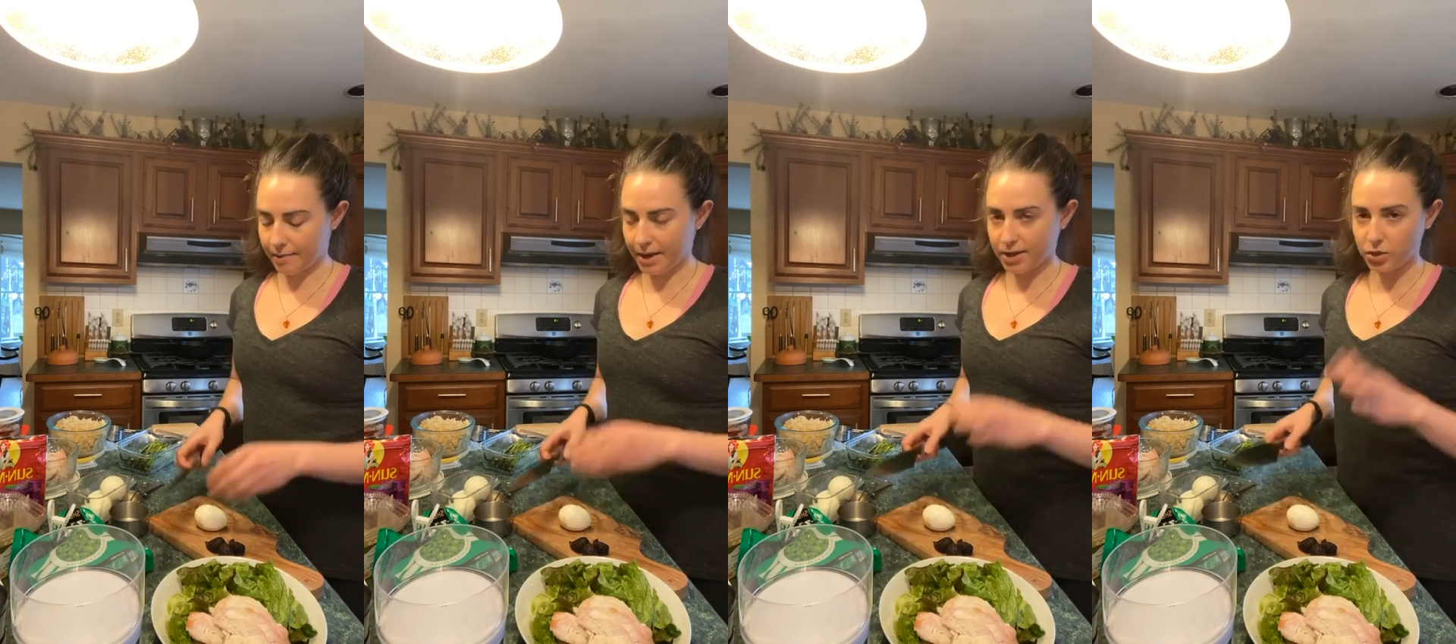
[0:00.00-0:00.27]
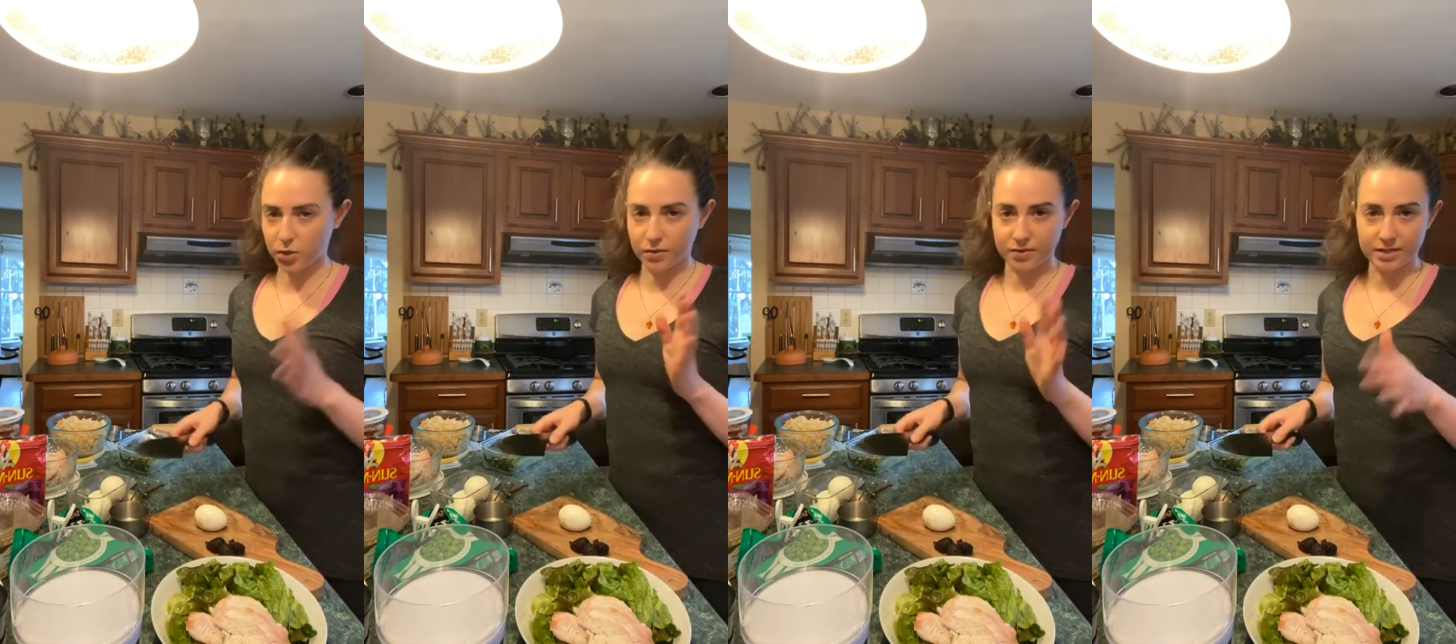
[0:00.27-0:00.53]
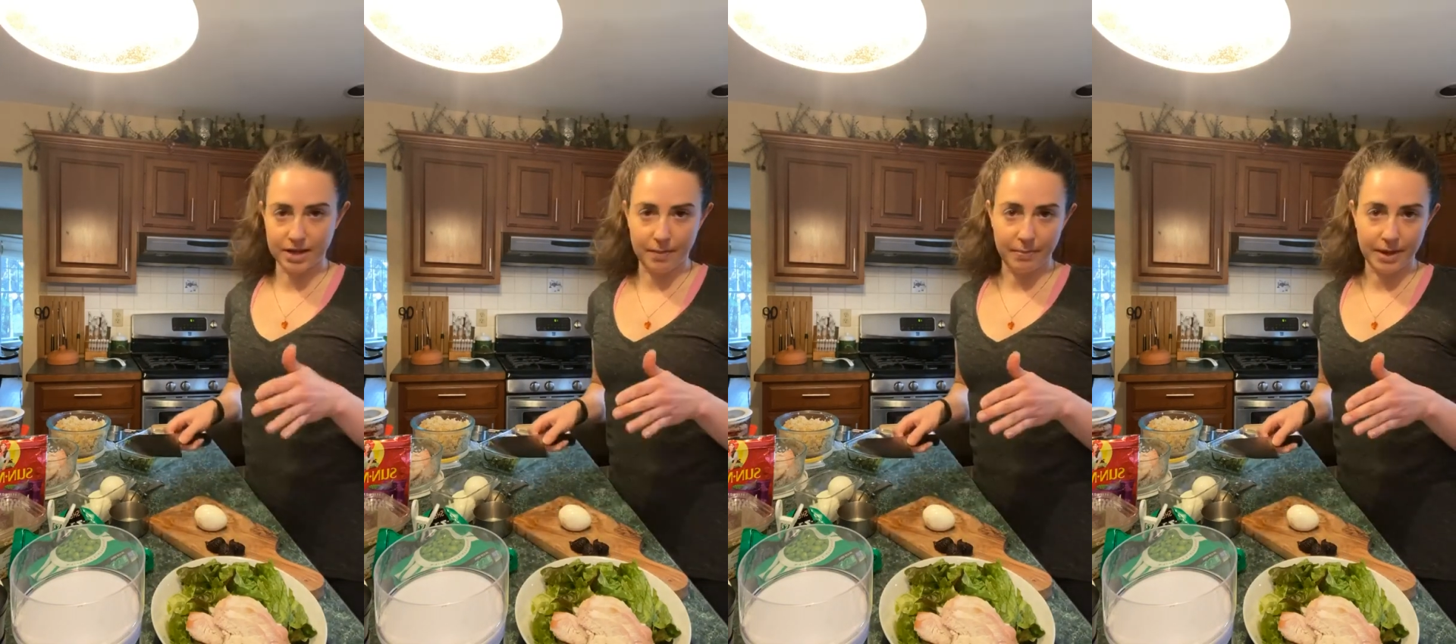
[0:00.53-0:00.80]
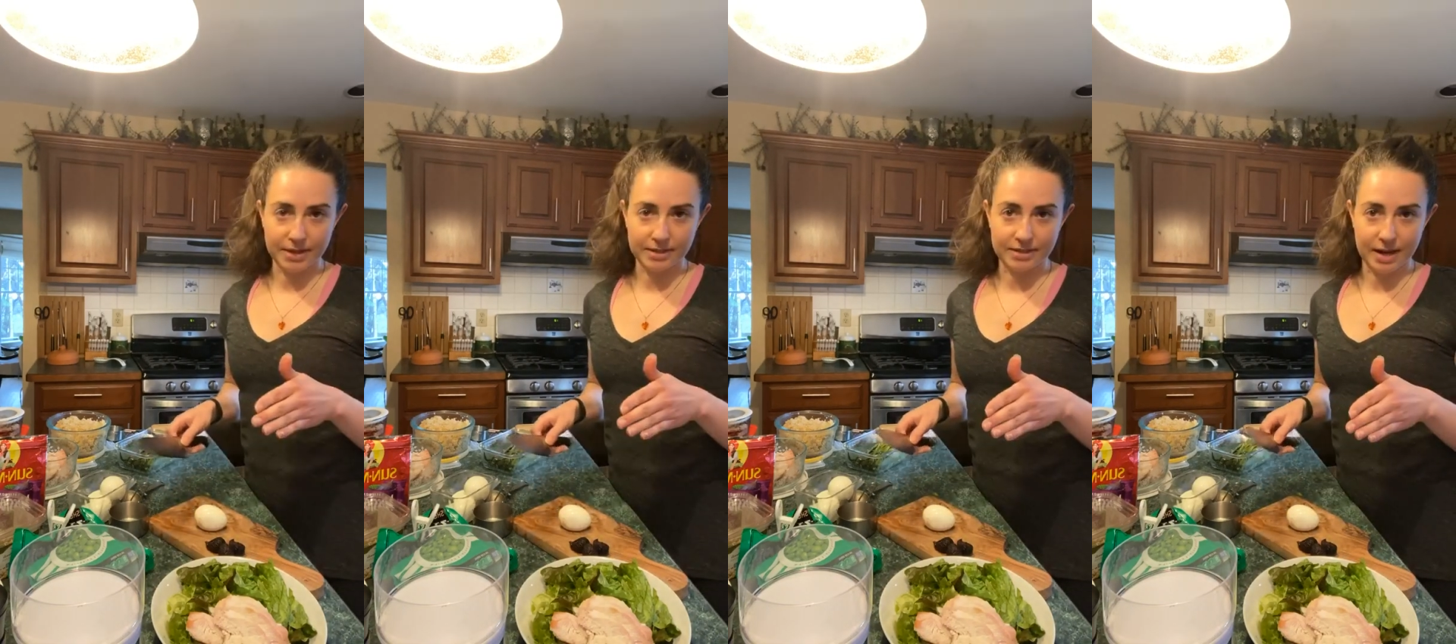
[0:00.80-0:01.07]
I do have
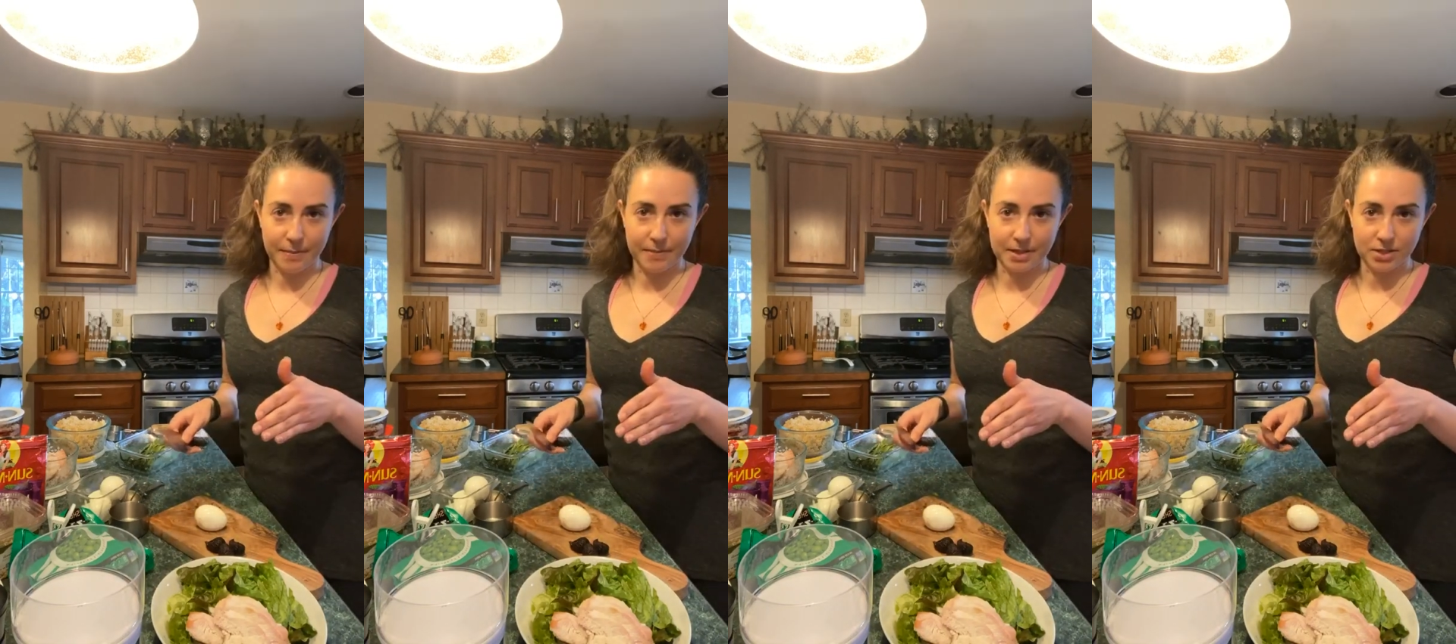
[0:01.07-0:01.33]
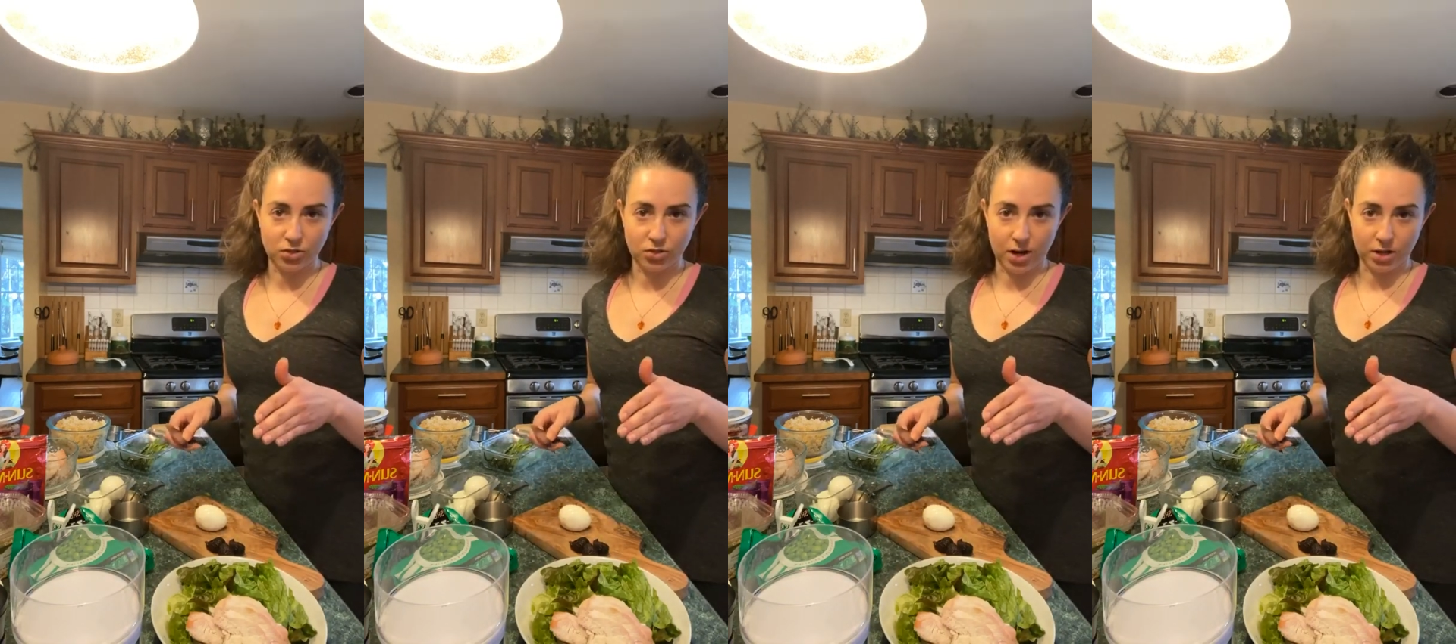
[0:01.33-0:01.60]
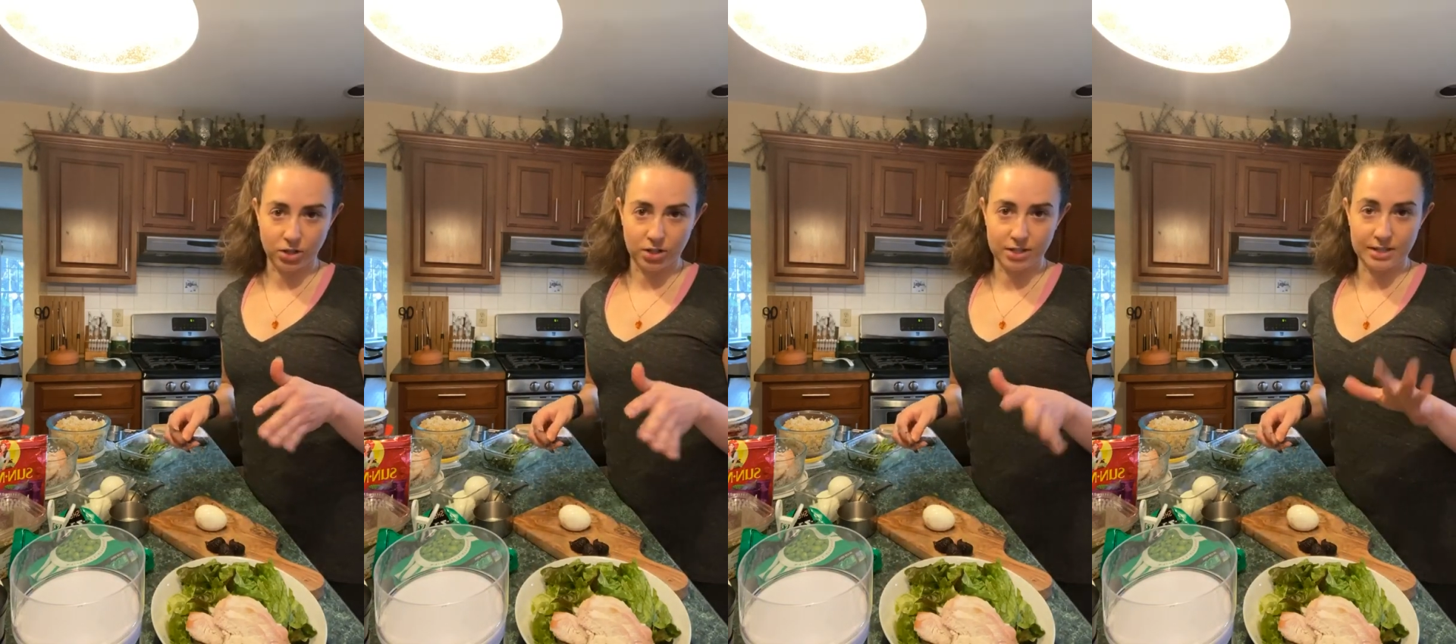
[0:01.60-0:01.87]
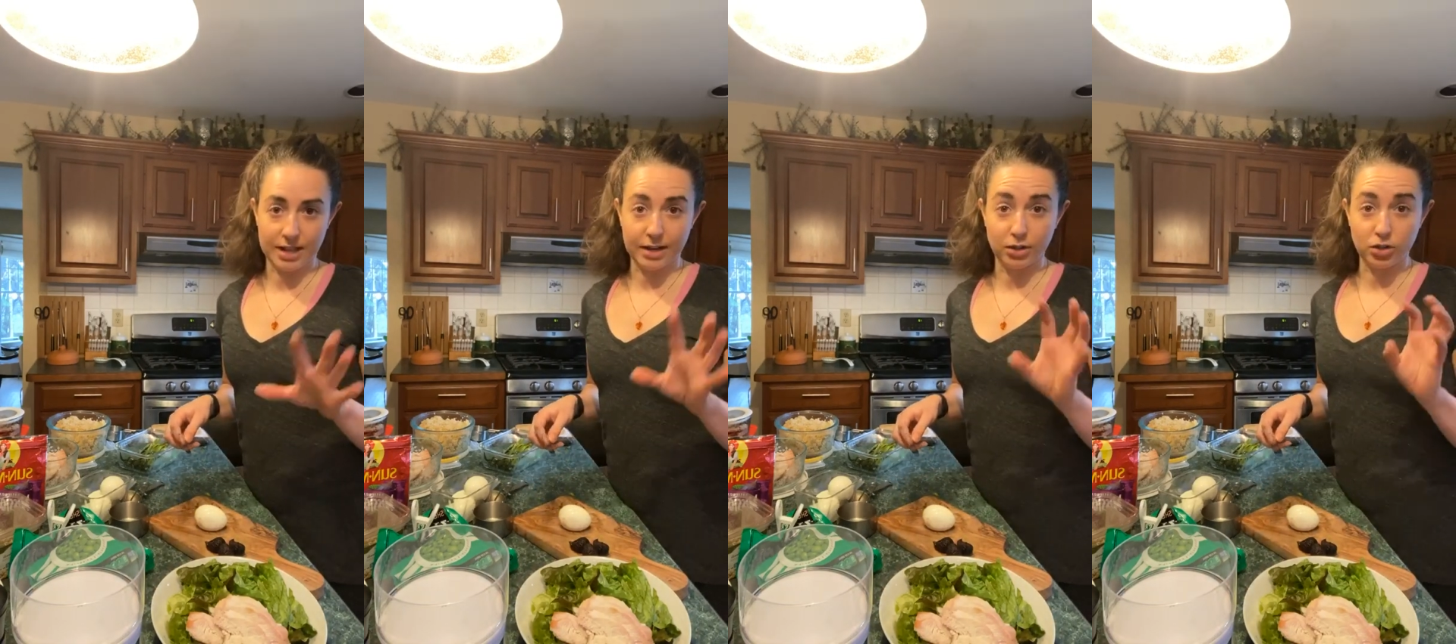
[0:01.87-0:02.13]
step-by-step instructions
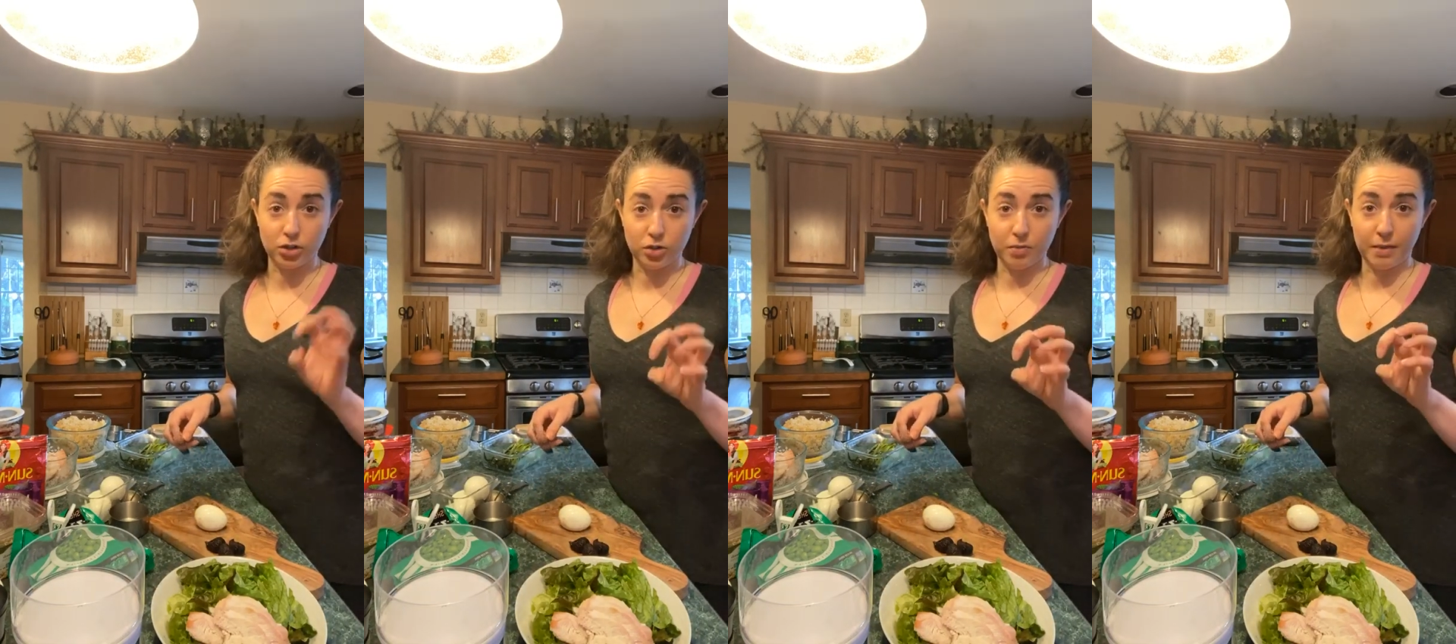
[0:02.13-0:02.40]
how to do my